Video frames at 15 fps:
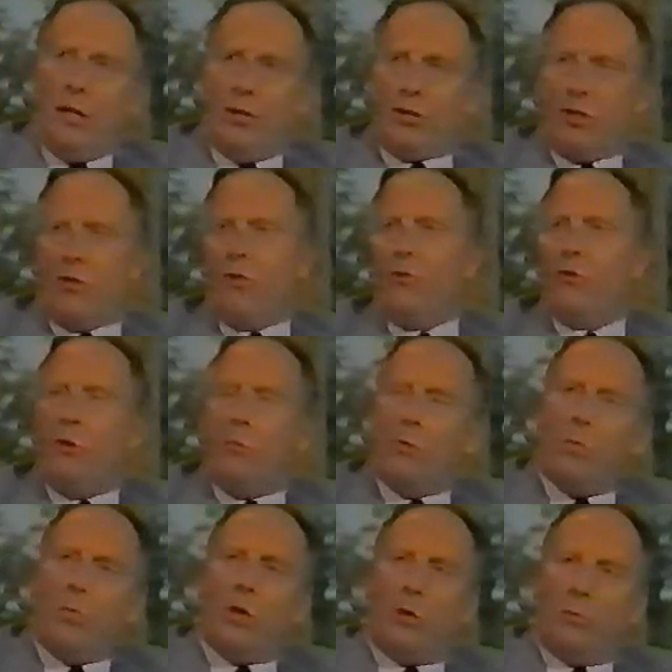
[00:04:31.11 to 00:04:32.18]
you see, the
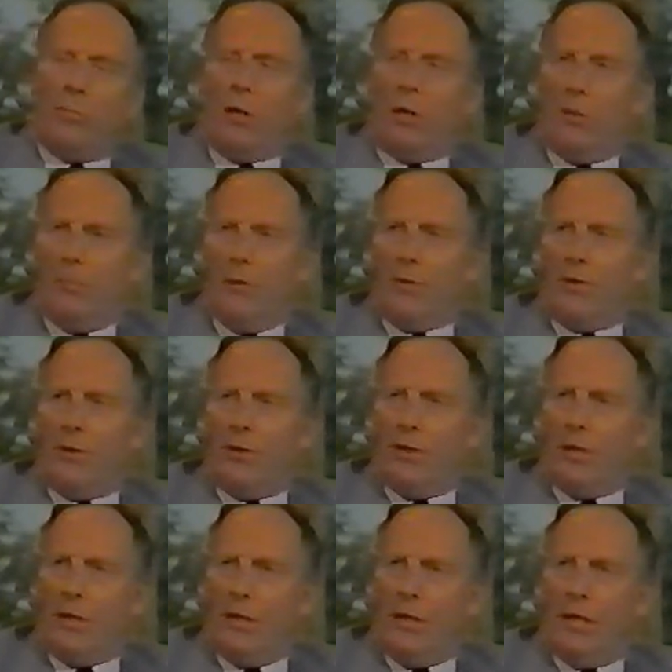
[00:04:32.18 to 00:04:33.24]
normal willpower method
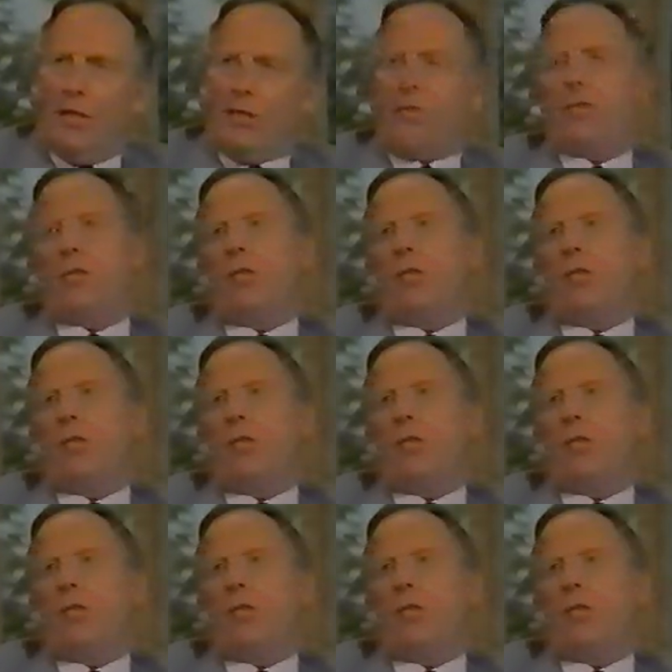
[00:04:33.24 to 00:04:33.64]
is